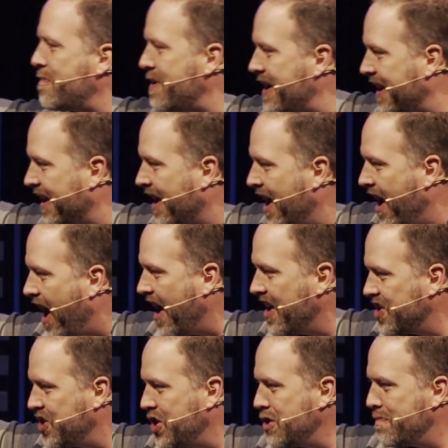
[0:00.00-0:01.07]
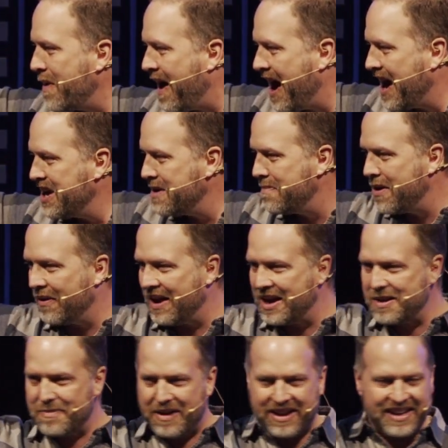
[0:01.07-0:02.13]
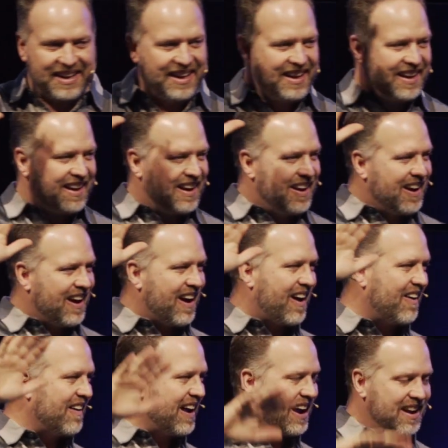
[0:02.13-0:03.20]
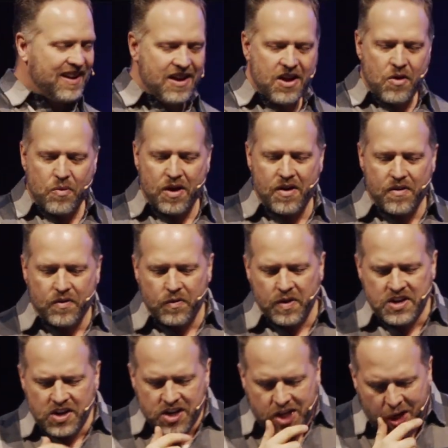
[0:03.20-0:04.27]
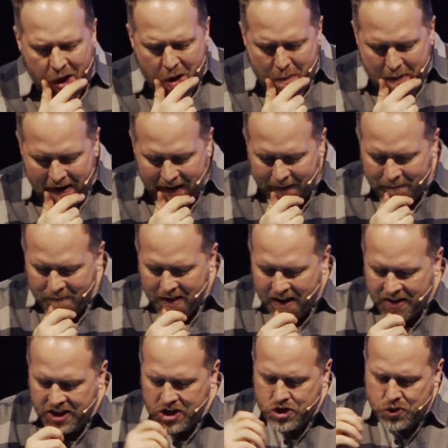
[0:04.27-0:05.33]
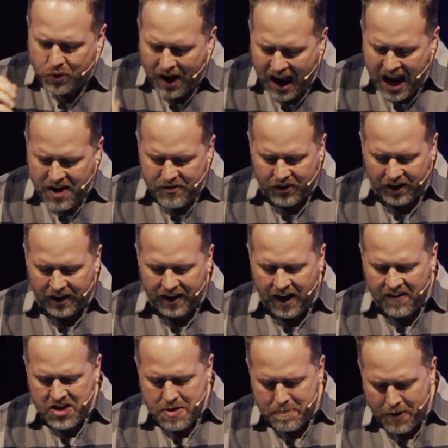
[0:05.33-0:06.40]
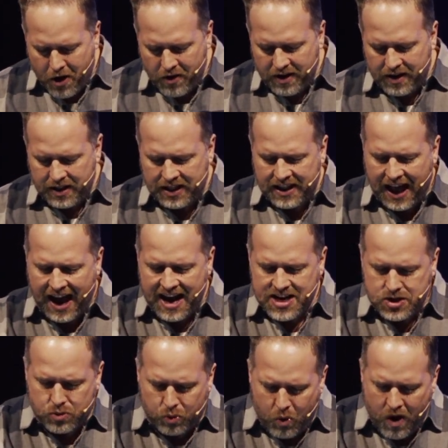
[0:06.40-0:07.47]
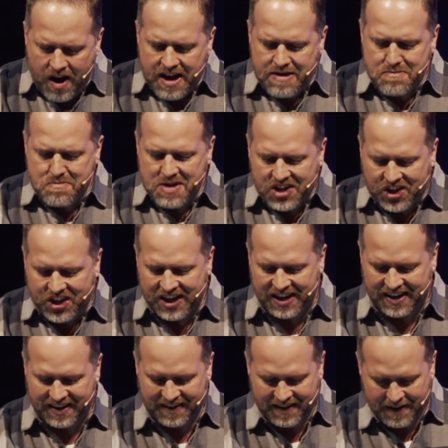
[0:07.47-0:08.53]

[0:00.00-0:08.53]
been on a tube behind a boat? Anybody? All right. Well, when you're tubing, the driver of the boat has one mission.